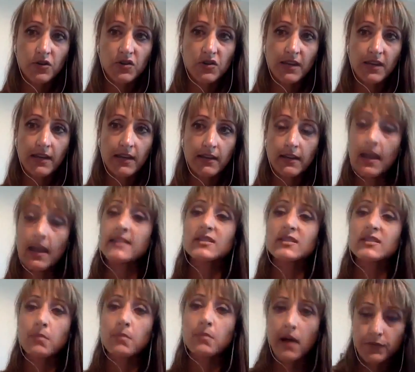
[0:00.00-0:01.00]
that yes,
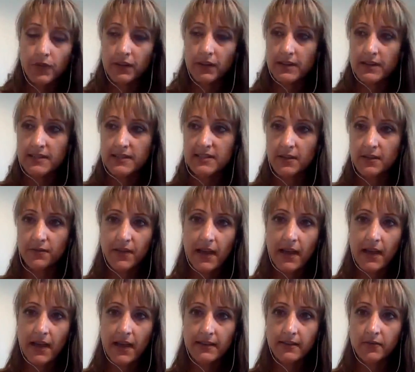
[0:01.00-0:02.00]
mindfulness is
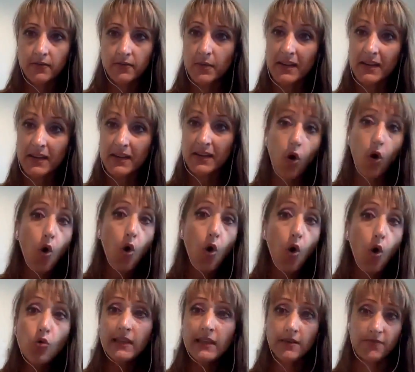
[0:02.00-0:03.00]
effective, but it's
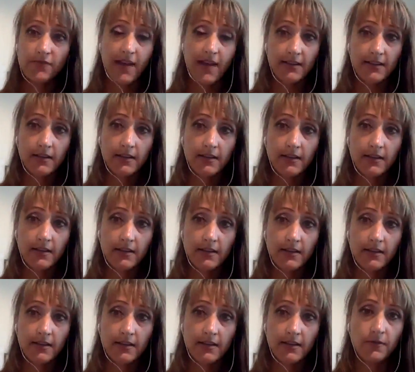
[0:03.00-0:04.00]
only effective for
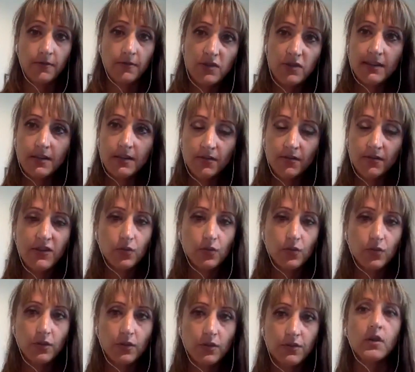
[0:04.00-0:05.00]
those individuals
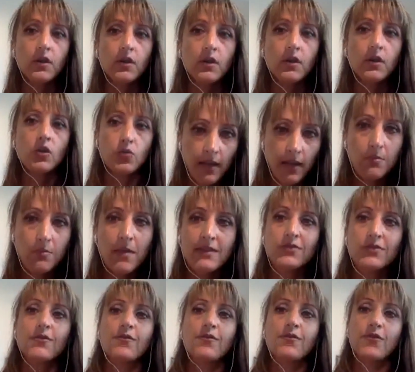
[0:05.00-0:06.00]
who can commit
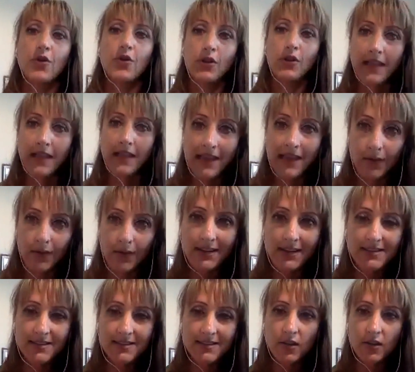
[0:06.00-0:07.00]
the full 8
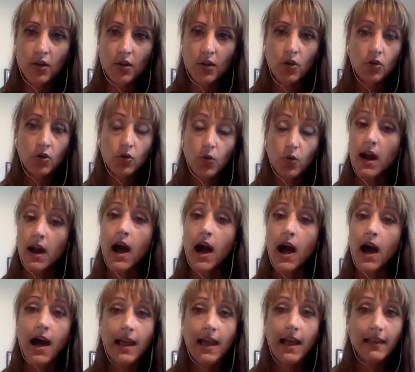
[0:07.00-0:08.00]
weeks, who are
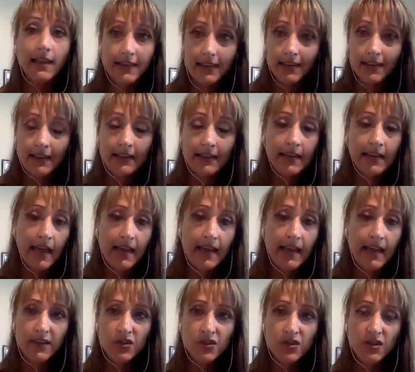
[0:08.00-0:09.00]
highly
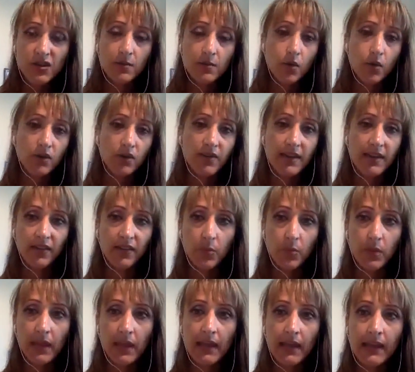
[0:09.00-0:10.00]
engaged and motivated at the
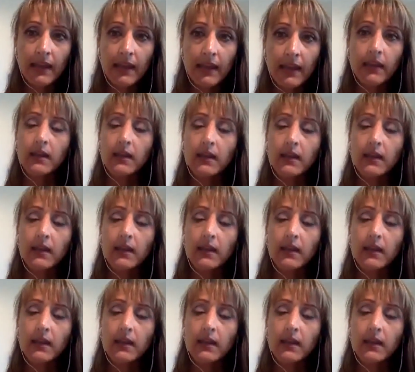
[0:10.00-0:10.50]
beginning,